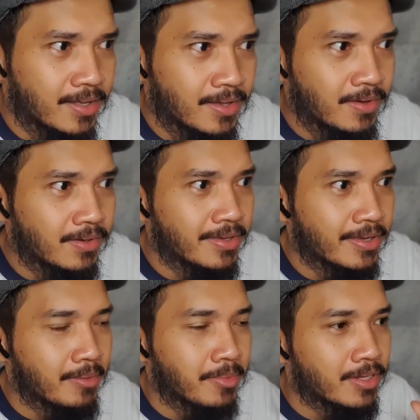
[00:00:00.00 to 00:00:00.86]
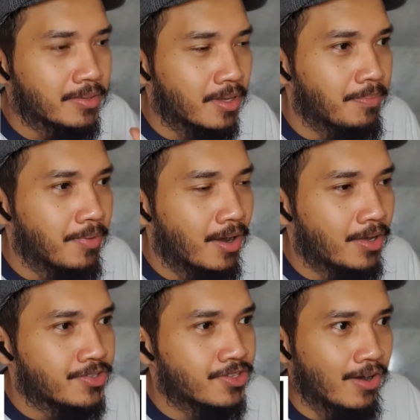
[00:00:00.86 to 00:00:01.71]
Okay, I'm gonna
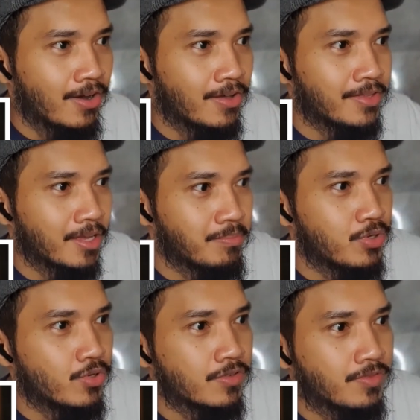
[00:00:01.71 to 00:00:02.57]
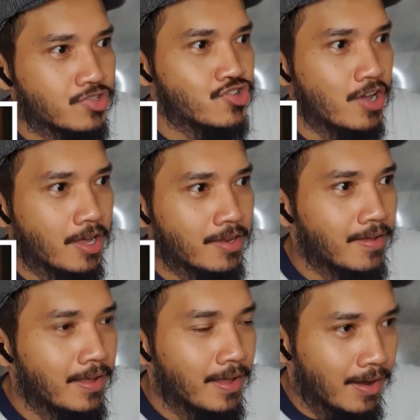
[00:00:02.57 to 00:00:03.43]
pause on that beautiful shot
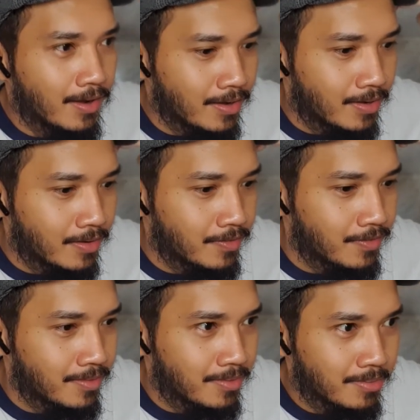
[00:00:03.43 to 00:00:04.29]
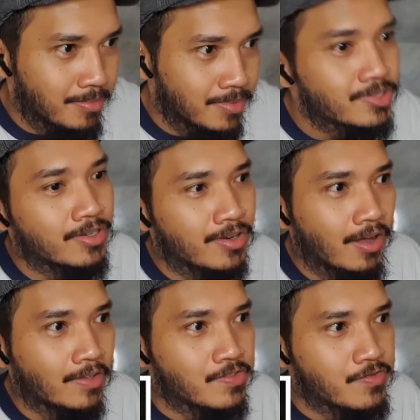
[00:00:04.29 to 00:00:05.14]
of Mr.
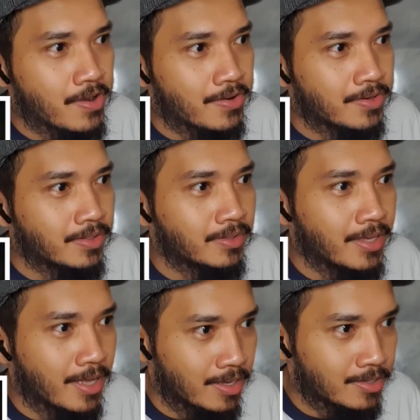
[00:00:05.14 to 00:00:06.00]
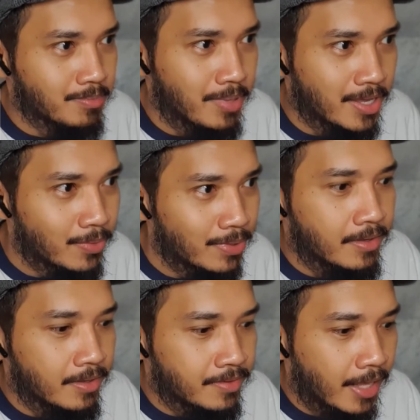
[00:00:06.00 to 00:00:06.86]
Colin Farrell as Penguin.
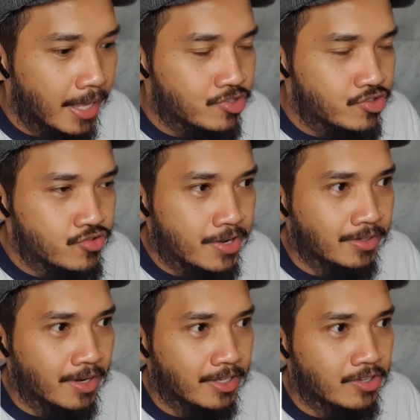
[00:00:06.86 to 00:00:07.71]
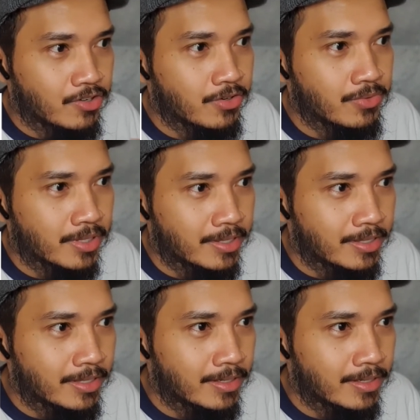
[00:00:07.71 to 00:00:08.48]
In the last trailer, I couldn't really